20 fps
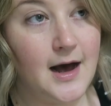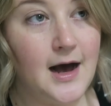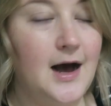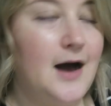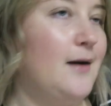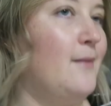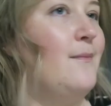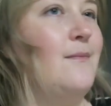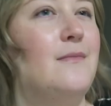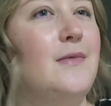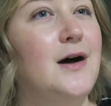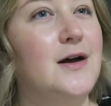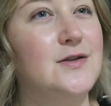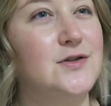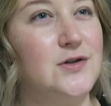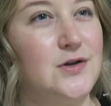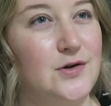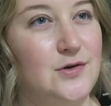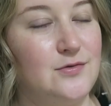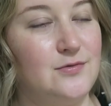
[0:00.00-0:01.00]
Um,
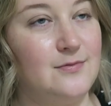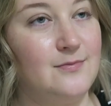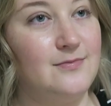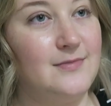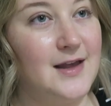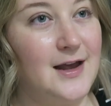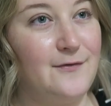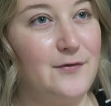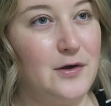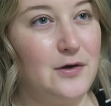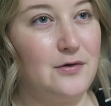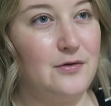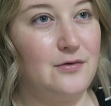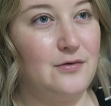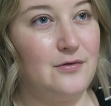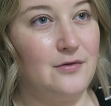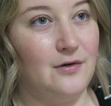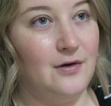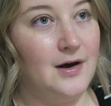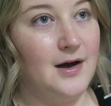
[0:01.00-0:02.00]
also, if
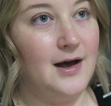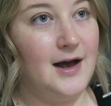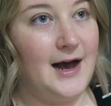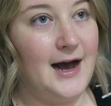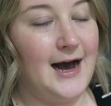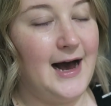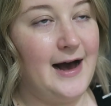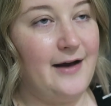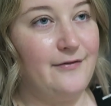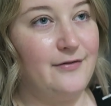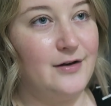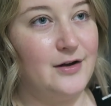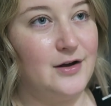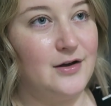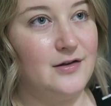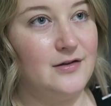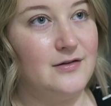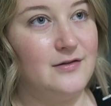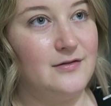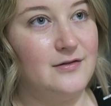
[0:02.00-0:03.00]
you have a
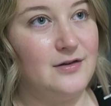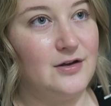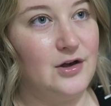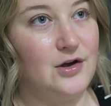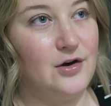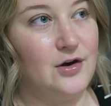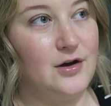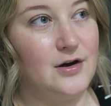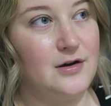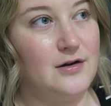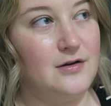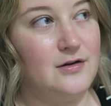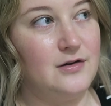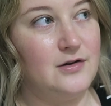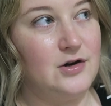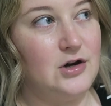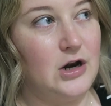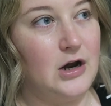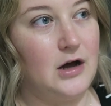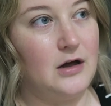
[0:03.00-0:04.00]
good
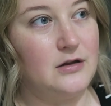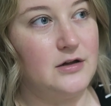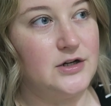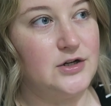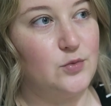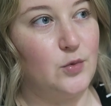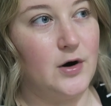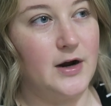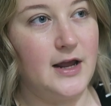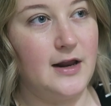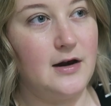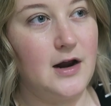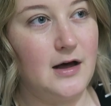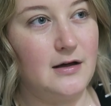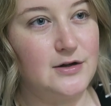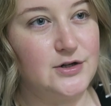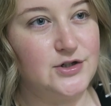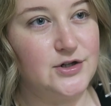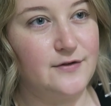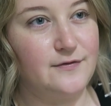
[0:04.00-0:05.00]
knowledge, working
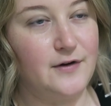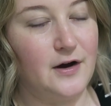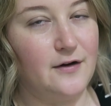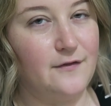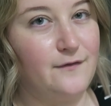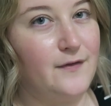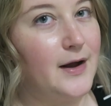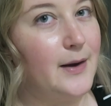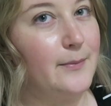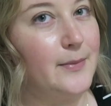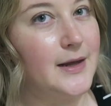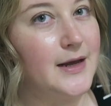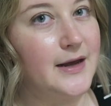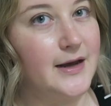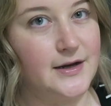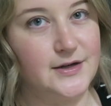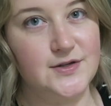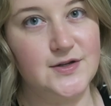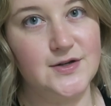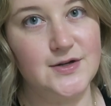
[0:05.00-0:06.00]
knowledge of your family
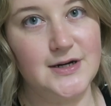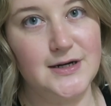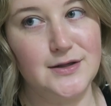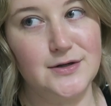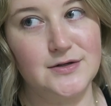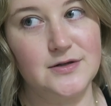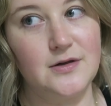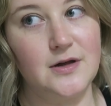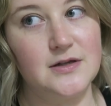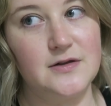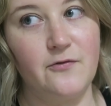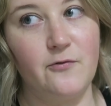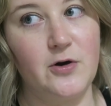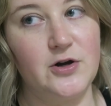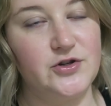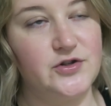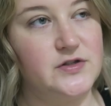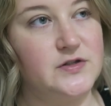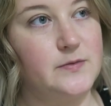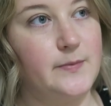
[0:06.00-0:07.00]
history, there's lots of
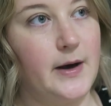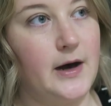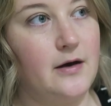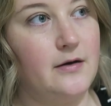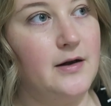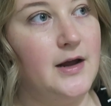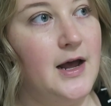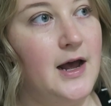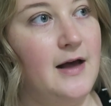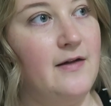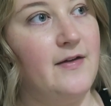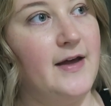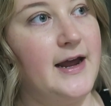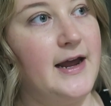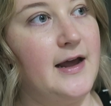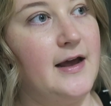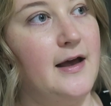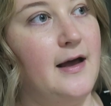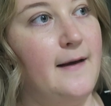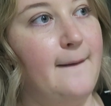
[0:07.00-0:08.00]
questions about
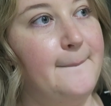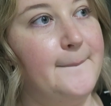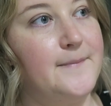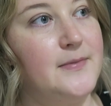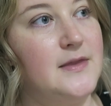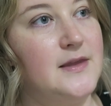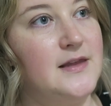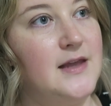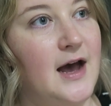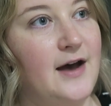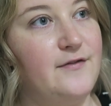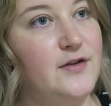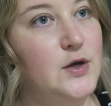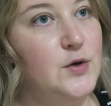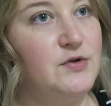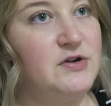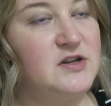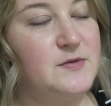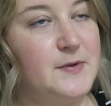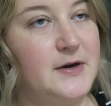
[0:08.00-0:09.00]
like have
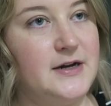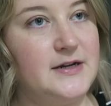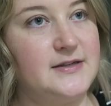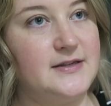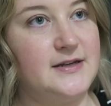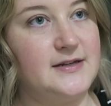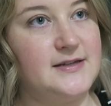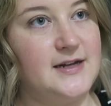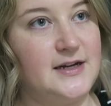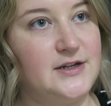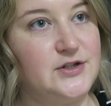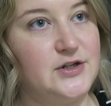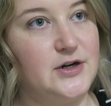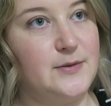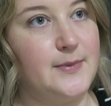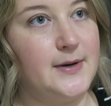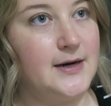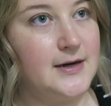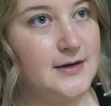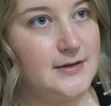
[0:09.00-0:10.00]
you experienced this? Has your
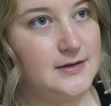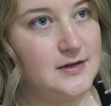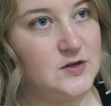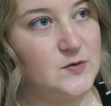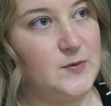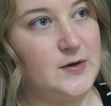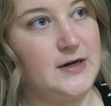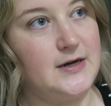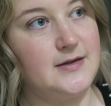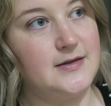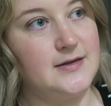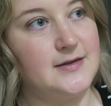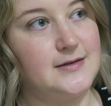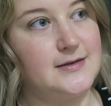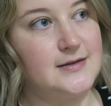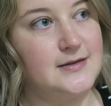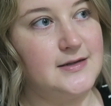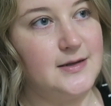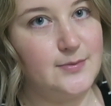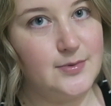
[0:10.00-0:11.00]
parents experienced this?
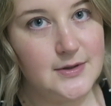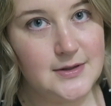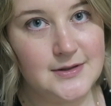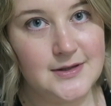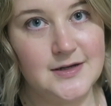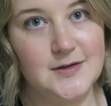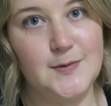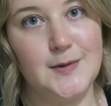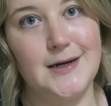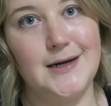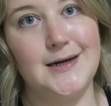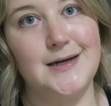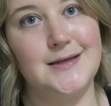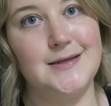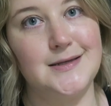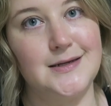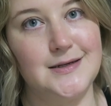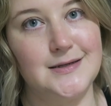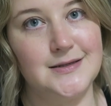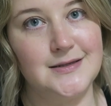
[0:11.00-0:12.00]
Siblings
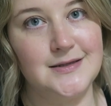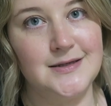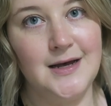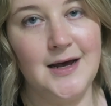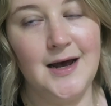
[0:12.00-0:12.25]
experienced this?